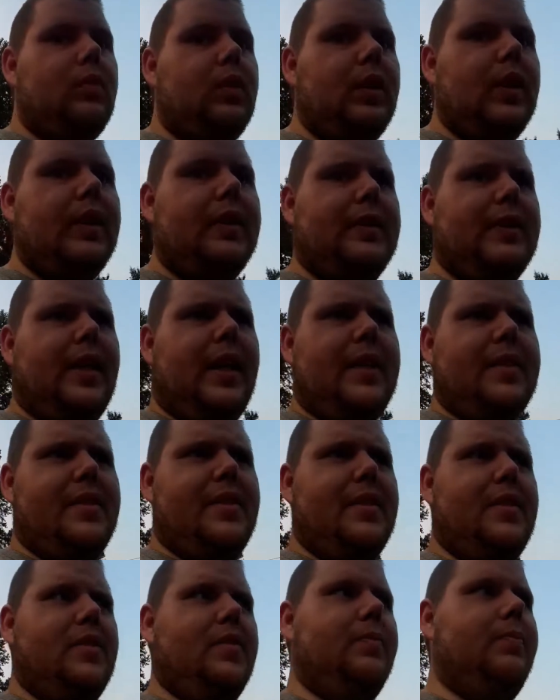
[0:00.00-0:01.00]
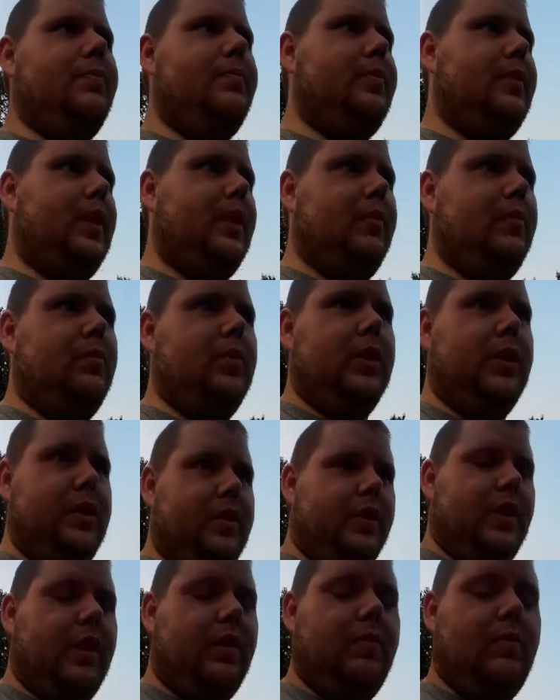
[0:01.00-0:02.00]
exhaust system that was
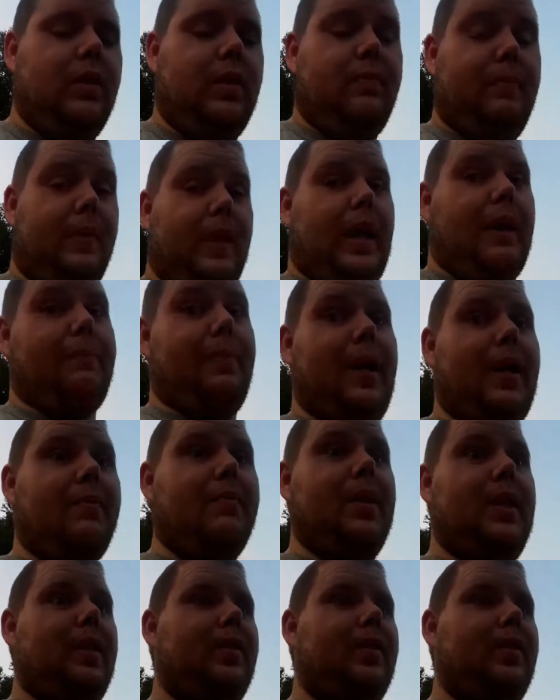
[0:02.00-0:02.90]
done not by me,